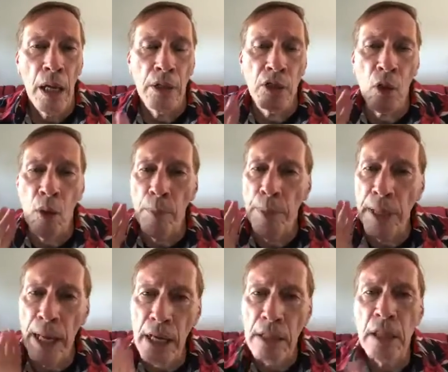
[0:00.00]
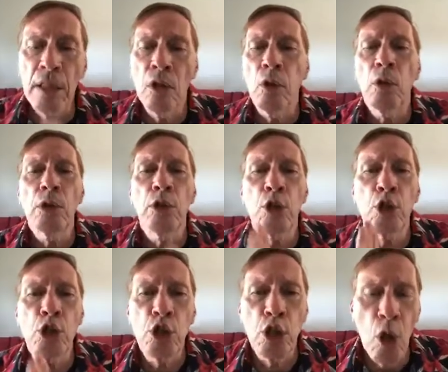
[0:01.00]
And so I've been asking the Lord to
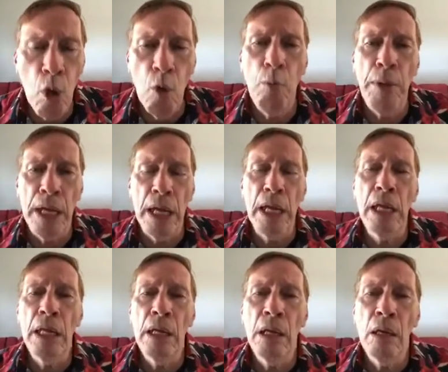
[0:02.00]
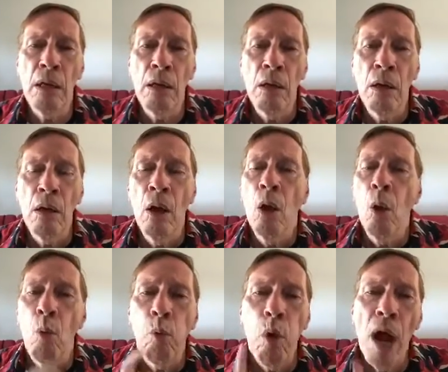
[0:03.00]
show me
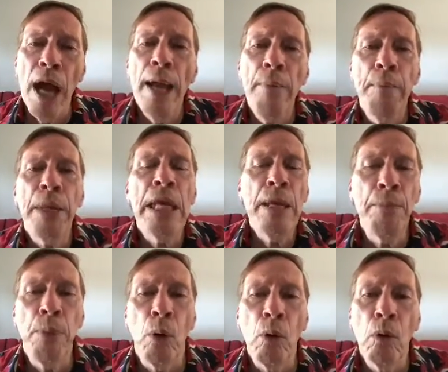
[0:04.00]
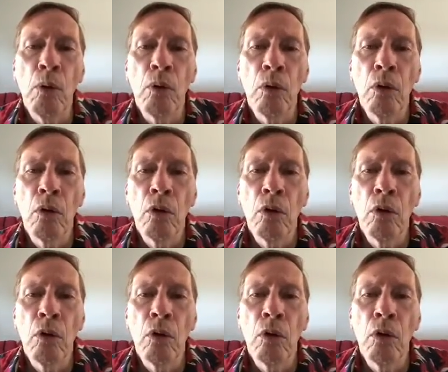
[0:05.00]
why people